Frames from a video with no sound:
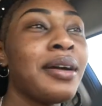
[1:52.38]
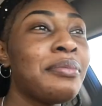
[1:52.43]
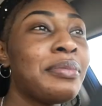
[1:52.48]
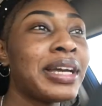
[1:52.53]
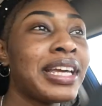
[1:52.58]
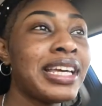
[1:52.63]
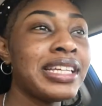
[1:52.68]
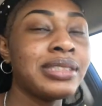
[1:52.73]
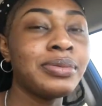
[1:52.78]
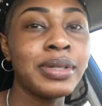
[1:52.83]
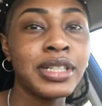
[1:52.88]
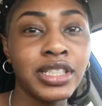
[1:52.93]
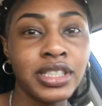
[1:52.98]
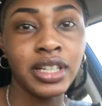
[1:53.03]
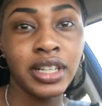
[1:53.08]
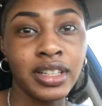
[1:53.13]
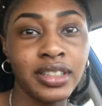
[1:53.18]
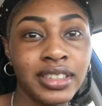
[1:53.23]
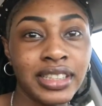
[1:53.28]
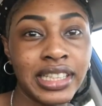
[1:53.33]
but guess what,
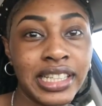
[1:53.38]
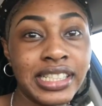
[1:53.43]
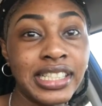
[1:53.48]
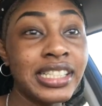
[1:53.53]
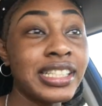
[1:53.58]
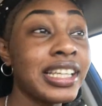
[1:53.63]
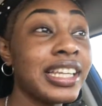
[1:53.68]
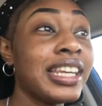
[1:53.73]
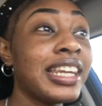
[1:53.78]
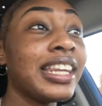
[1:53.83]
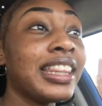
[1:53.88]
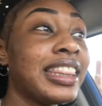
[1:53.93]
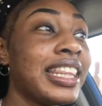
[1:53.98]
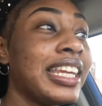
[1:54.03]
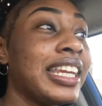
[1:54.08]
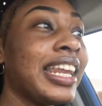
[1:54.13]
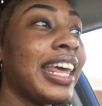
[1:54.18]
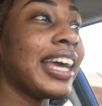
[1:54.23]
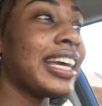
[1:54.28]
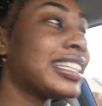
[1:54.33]
y'all? This is
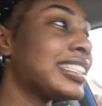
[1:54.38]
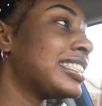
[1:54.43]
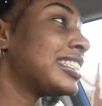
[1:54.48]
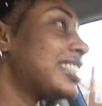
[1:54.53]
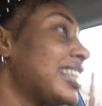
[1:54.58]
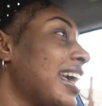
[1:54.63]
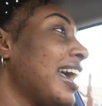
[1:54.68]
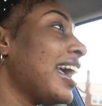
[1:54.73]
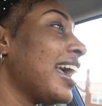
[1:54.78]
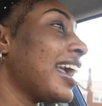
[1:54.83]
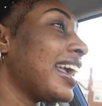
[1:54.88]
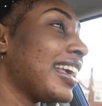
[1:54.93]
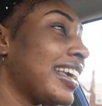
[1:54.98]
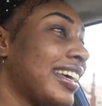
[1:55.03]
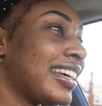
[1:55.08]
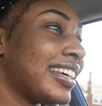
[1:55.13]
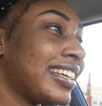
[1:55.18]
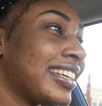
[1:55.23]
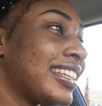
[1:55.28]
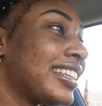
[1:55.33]
the next
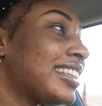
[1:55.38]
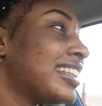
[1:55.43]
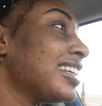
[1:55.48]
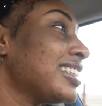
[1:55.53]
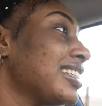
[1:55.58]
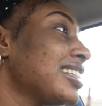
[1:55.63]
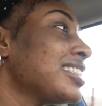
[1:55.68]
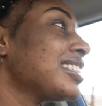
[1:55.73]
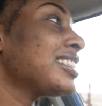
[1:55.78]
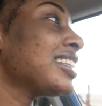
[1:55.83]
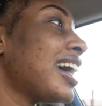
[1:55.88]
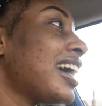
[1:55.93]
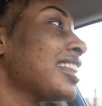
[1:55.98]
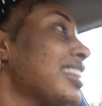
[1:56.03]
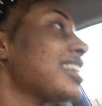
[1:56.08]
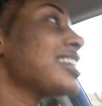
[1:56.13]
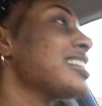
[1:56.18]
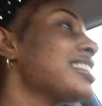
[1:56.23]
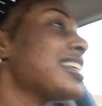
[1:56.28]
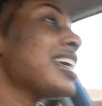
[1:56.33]
day. This is
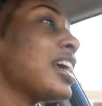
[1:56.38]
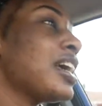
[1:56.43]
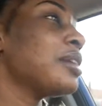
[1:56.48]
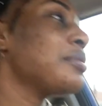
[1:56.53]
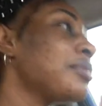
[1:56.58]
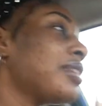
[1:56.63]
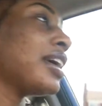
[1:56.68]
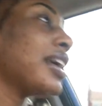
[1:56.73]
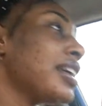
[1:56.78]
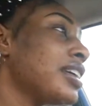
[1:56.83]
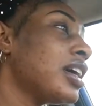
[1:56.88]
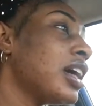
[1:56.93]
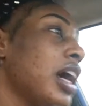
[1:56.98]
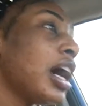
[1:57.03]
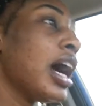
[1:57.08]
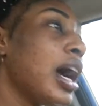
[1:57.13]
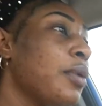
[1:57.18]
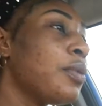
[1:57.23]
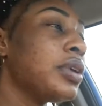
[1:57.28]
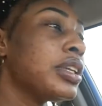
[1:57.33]
not the same day, y'all.
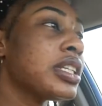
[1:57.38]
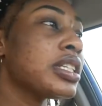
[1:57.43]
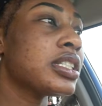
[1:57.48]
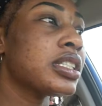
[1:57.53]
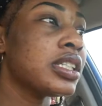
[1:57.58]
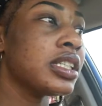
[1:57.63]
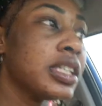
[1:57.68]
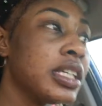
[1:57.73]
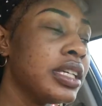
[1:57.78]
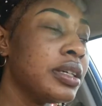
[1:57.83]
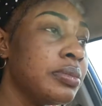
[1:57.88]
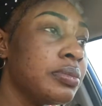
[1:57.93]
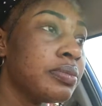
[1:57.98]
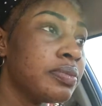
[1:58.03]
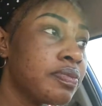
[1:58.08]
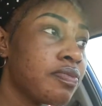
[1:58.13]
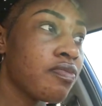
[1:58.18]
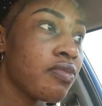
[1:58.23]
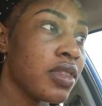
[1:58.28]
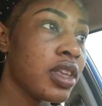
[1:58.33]
I went to sleep
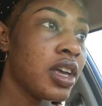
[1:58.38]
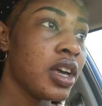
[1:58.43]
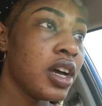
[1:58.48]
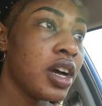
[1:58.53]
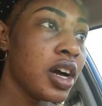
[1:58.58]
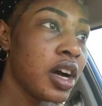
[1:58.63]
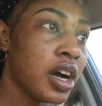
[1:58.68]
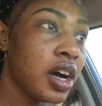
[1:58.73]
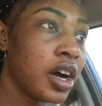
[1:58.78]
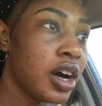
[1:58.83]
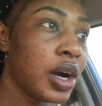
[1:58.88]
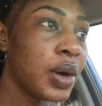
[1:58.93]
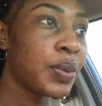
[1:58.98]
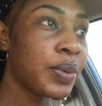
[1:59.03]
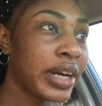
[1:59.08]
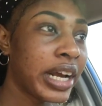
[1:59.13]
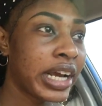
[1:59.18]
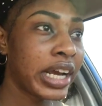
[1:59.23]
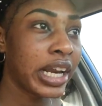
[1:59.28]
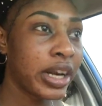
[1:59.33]

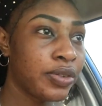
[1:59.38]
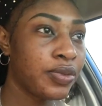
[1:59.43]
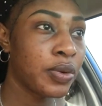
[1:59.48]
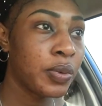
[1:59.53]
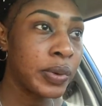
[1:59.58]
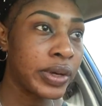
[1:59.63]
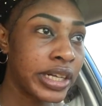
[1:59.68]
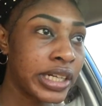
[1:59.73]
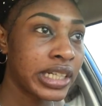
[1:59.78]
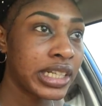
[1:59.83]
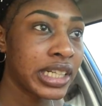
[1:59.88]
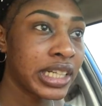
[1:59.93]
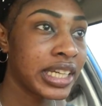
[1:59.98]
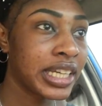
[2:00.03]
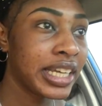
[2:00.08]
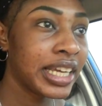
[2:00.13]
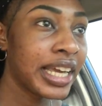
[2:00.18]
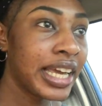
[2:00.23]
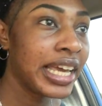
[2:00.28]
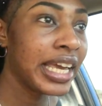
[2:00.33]
when I got off of work,
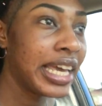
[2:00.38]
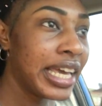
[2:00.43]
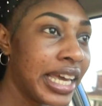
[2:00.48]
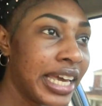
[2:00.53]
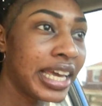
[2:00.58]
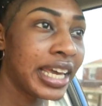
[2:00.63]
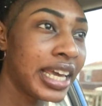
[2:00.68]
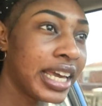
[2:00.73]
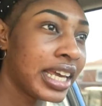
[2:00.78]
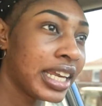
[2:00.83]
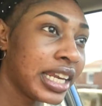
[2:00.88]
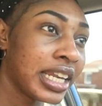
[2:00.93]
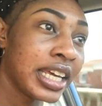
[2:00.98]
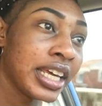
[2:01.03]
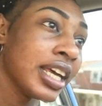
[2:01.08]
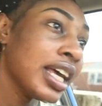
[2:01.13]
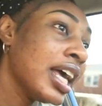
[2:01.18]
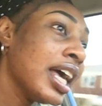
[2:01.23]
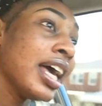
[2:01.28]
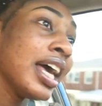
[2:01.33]
and
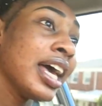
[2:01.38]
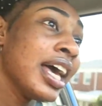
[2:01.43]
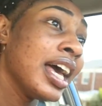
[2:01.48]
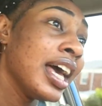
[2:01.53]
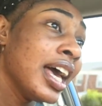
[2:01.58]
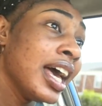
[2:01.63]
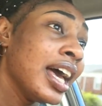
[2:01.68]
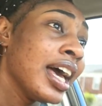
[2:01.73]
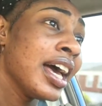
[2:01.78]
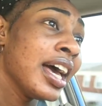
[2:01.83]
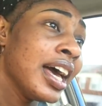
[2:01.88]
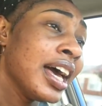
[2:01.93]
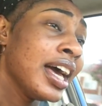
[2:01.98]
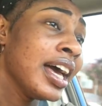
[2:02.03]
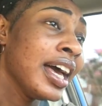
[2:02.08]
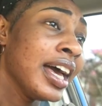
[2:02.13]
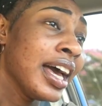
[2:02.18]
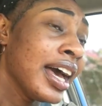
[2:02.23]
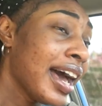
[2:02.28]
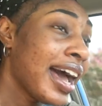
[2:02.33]

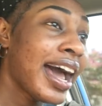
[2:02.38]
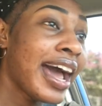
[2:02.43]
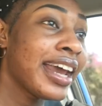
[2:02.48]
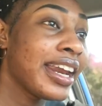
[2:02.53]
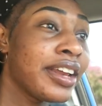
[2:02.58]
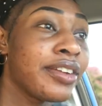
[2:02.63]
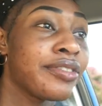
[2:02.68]
I